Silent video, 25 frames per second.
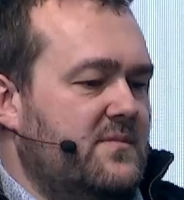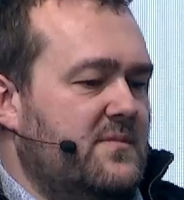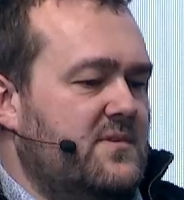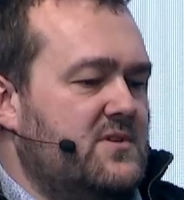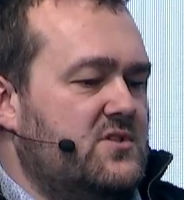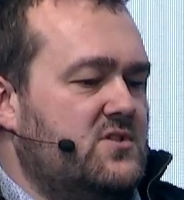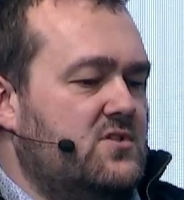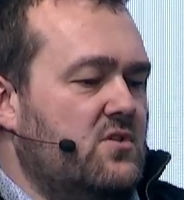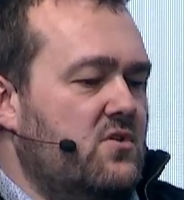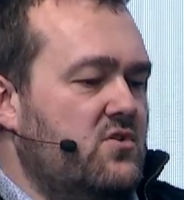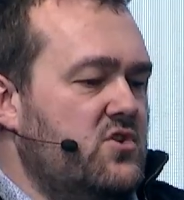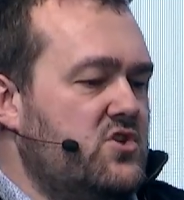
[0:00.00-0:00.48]

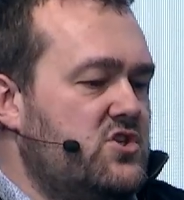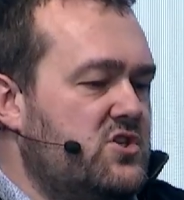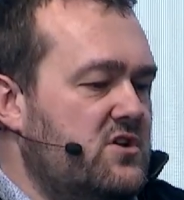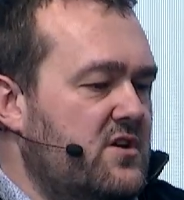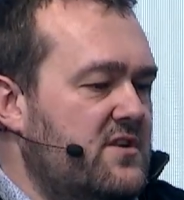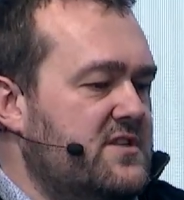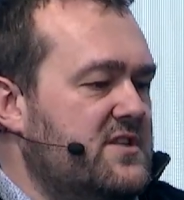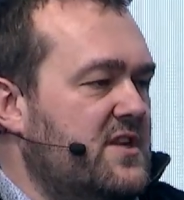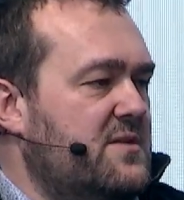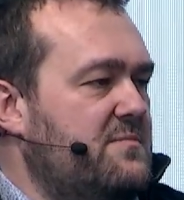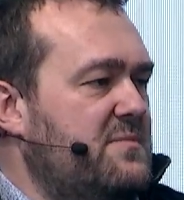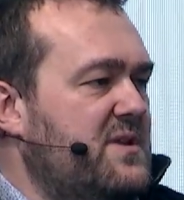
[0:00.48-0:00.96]

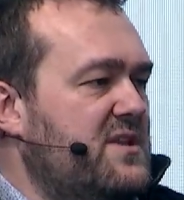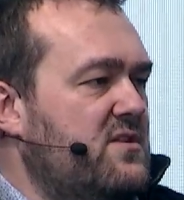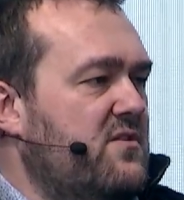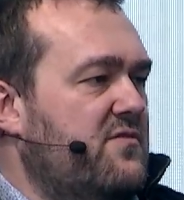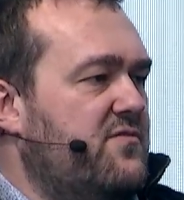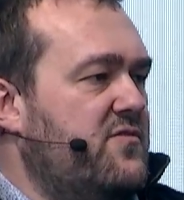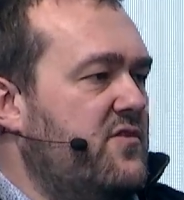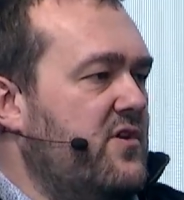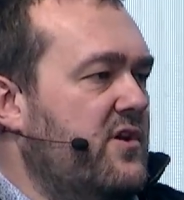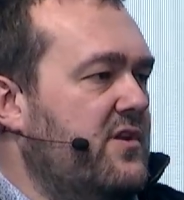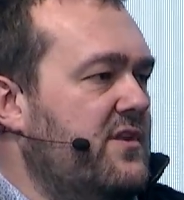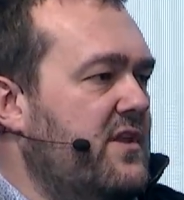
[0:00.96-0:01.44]
solutions that have been
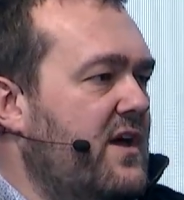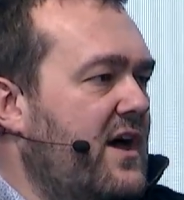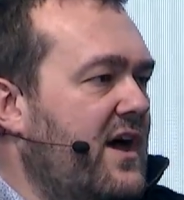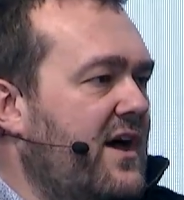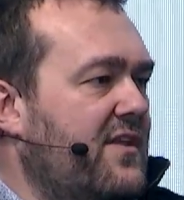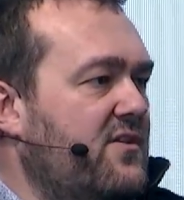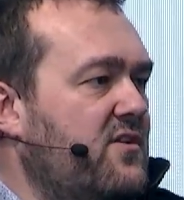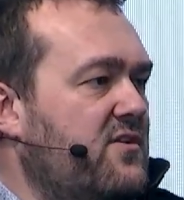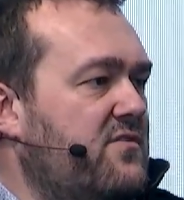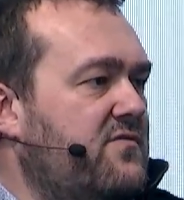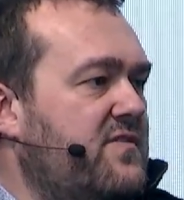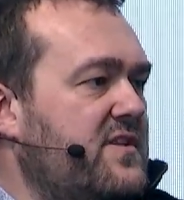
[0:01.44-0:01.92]
offered
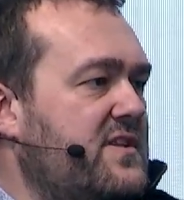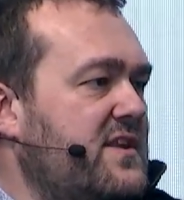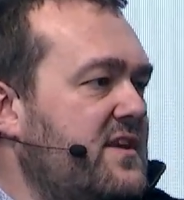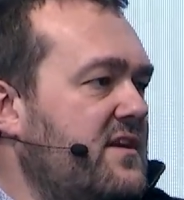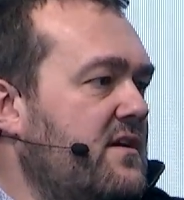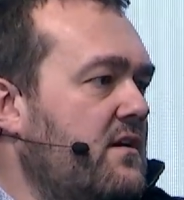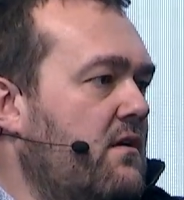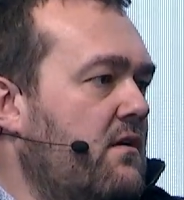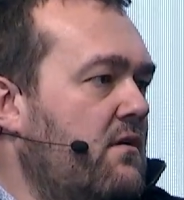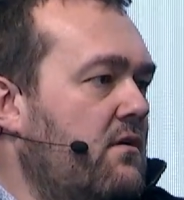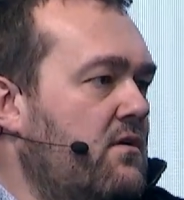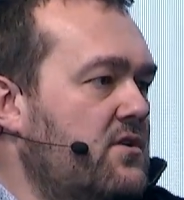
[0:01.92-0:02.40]
are not
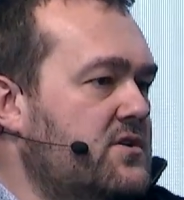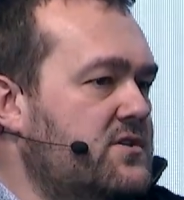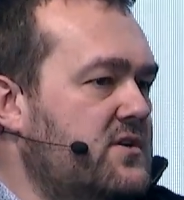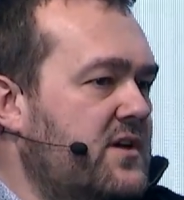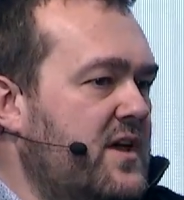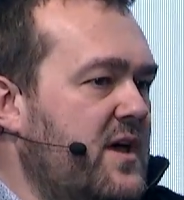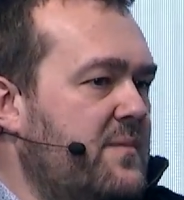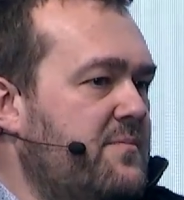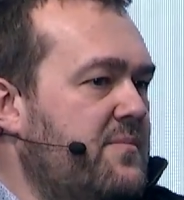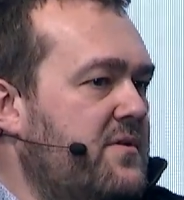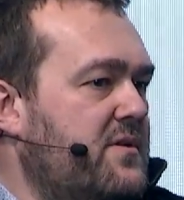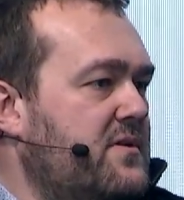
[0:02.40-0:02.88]
fitting all the
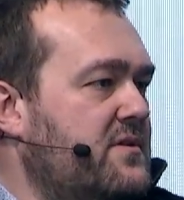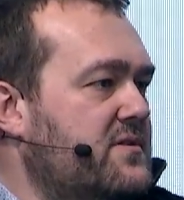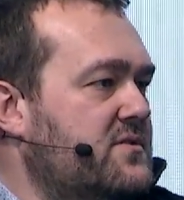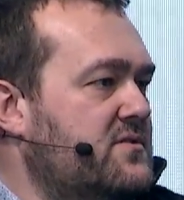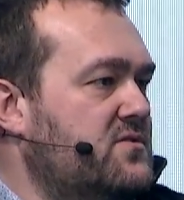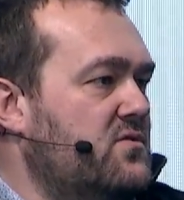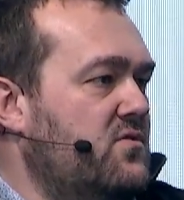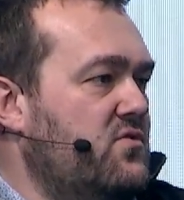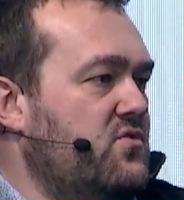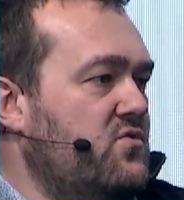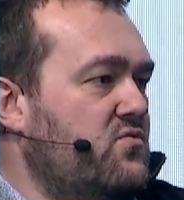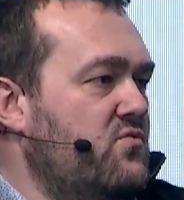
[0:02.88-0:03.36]
gap.
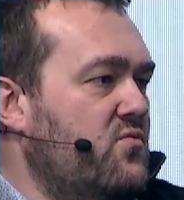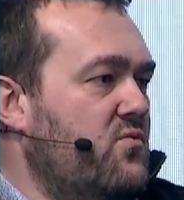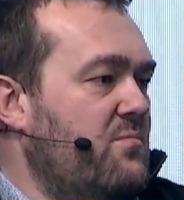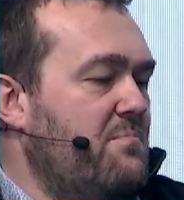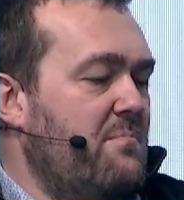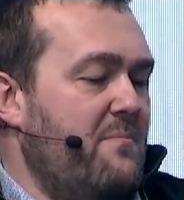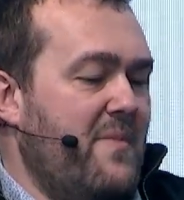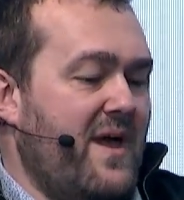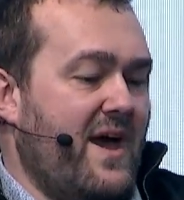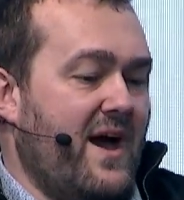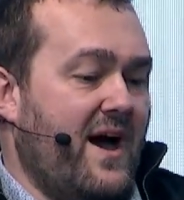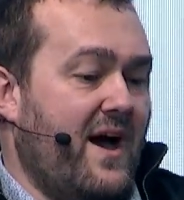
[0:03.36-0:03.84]
So you
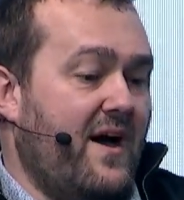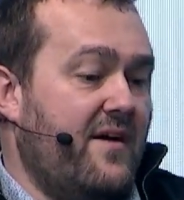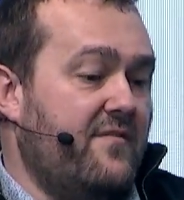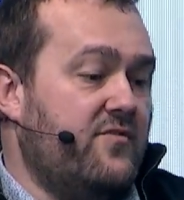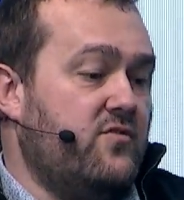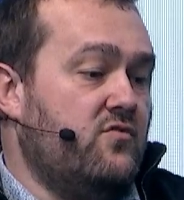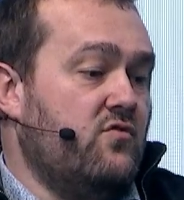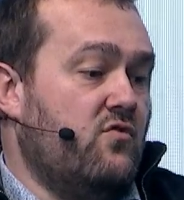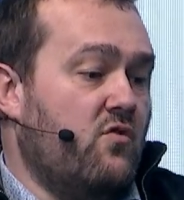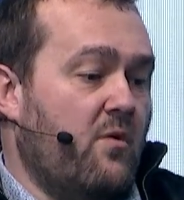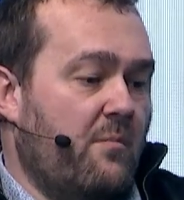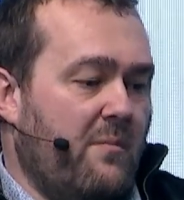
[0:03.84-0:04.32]
may
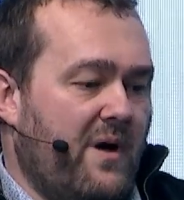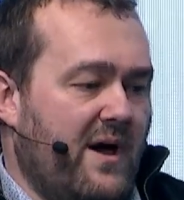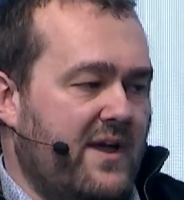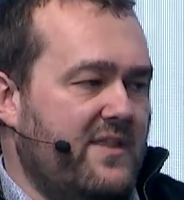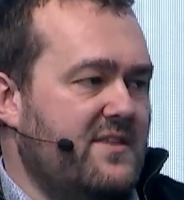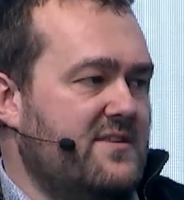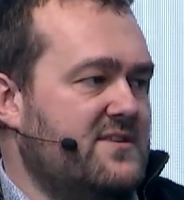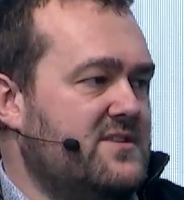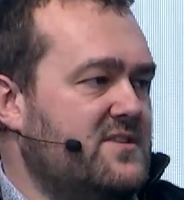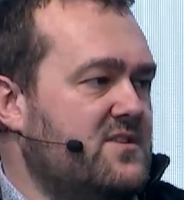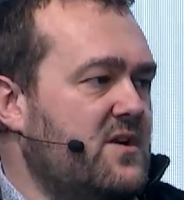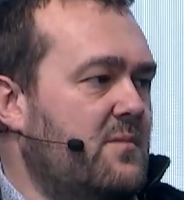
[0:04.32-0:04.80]
have to
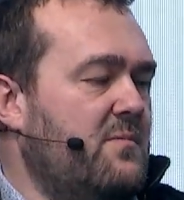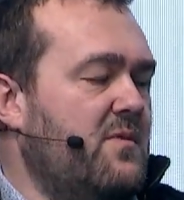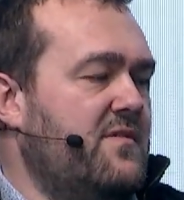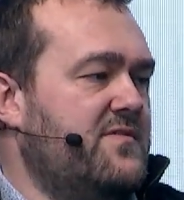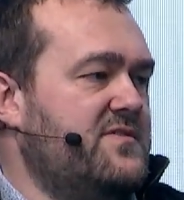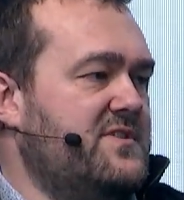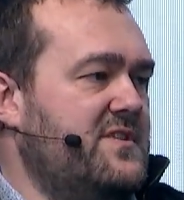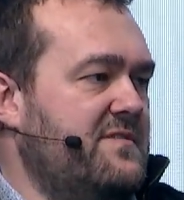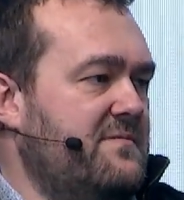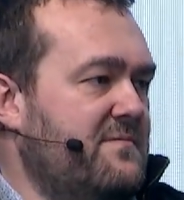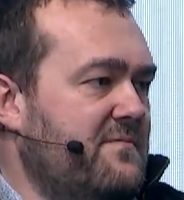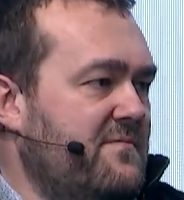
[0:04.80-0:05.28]
combine some
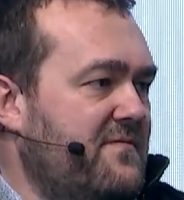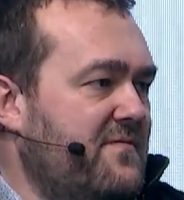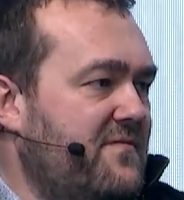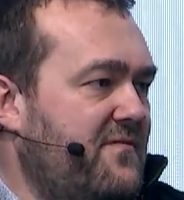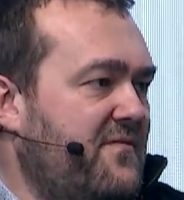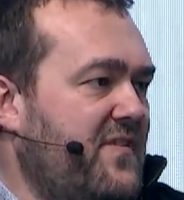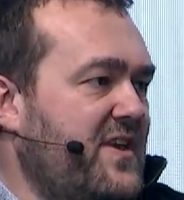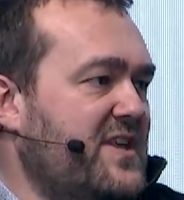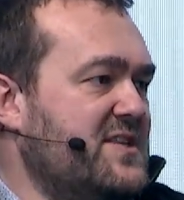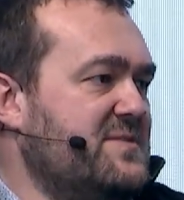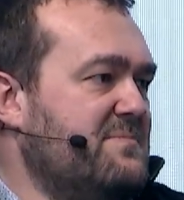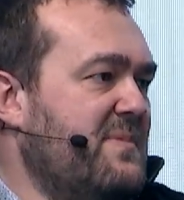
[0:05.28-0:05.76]
of the
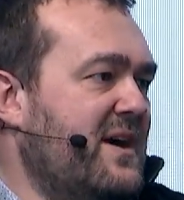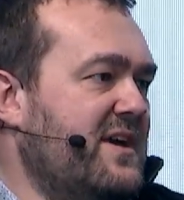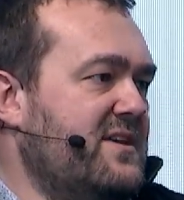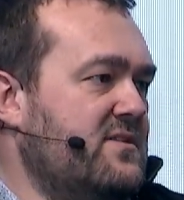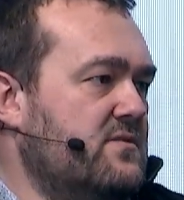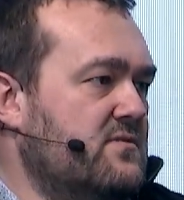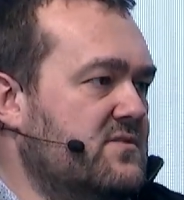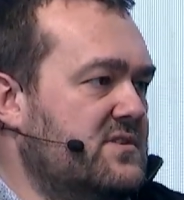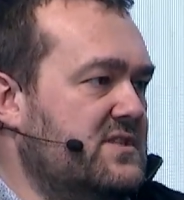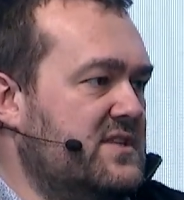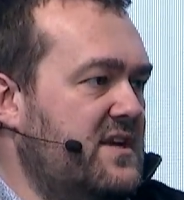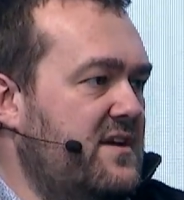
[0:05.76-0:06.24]
things by
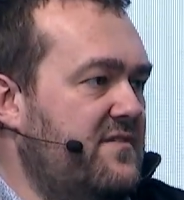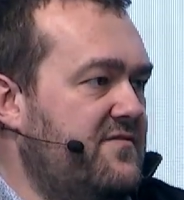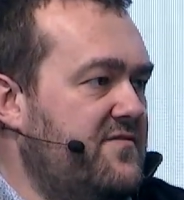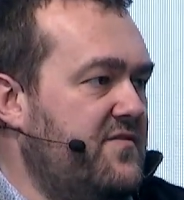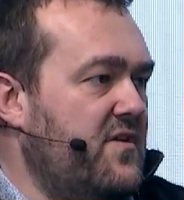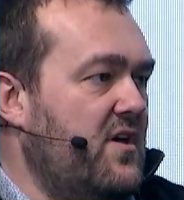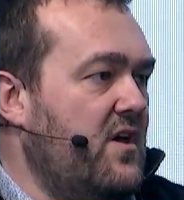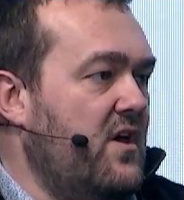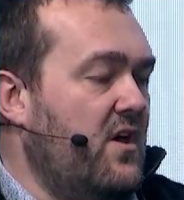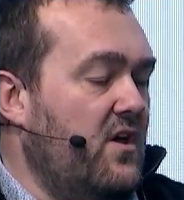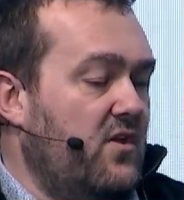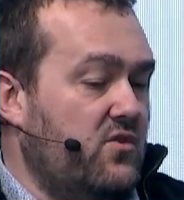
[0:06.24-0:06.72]

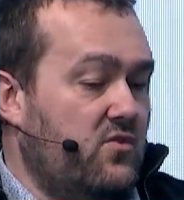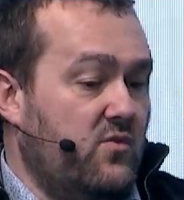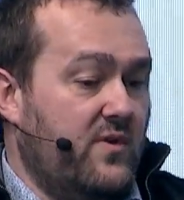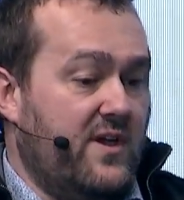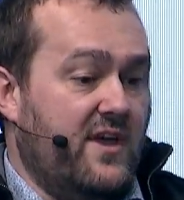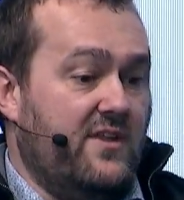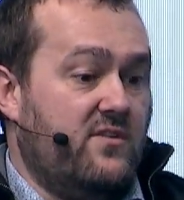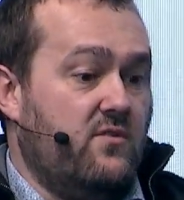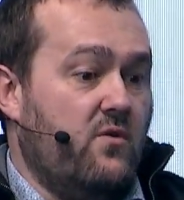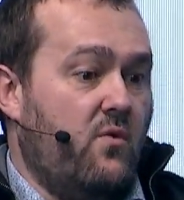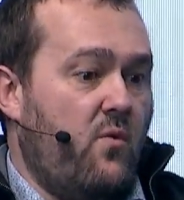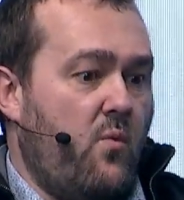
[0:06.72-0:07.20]
yourself to
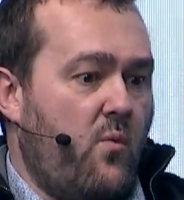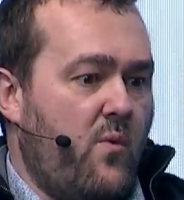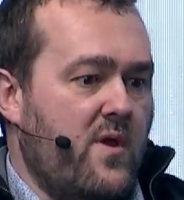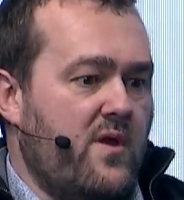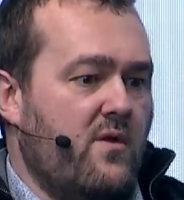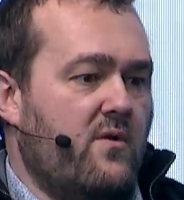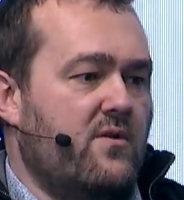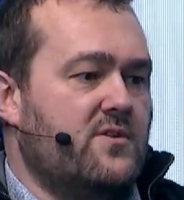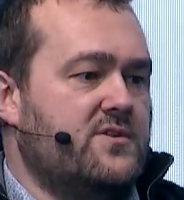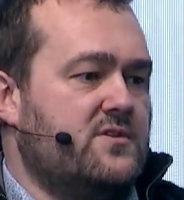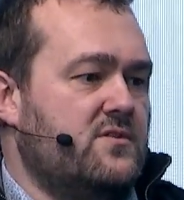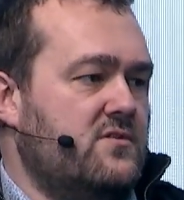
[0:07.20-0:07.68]
get a
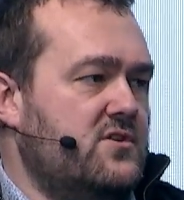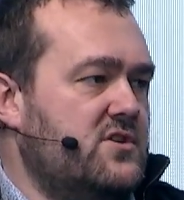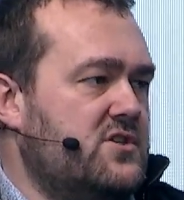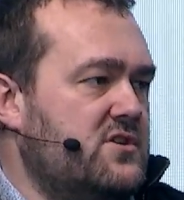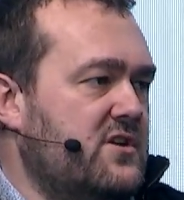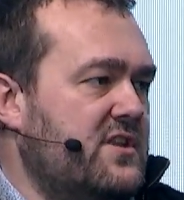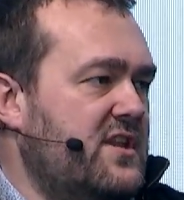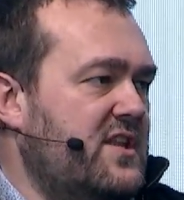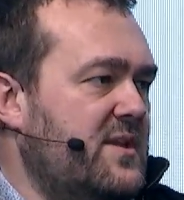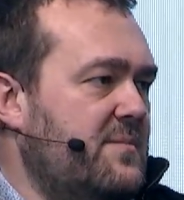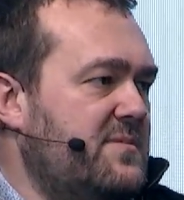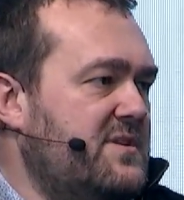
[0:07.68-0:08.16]
real
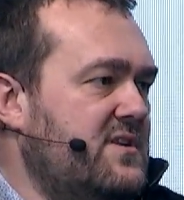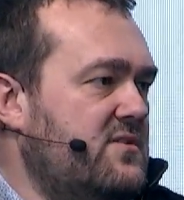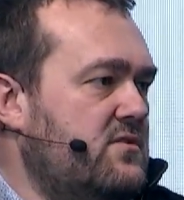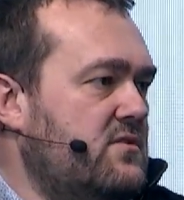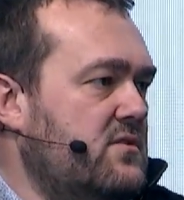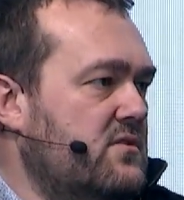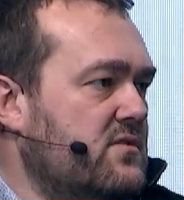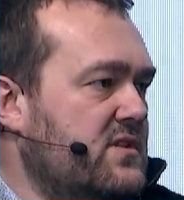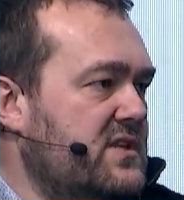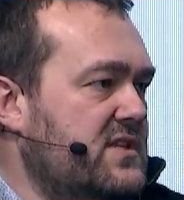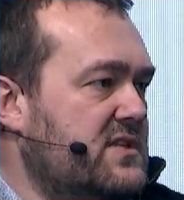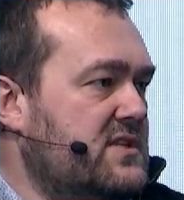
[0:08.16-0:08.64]
solution adapted
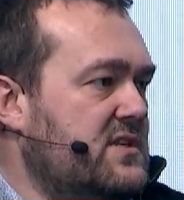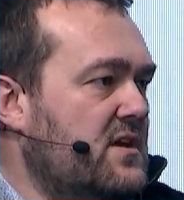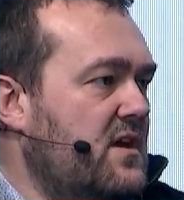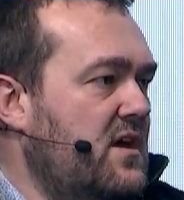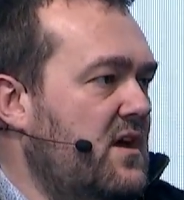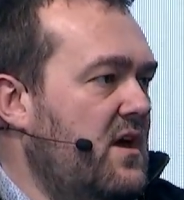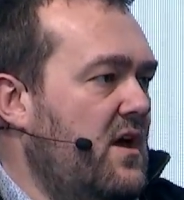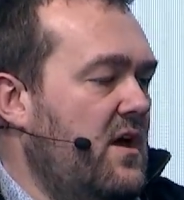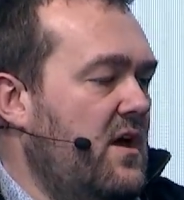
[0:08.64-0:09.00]
to your needs.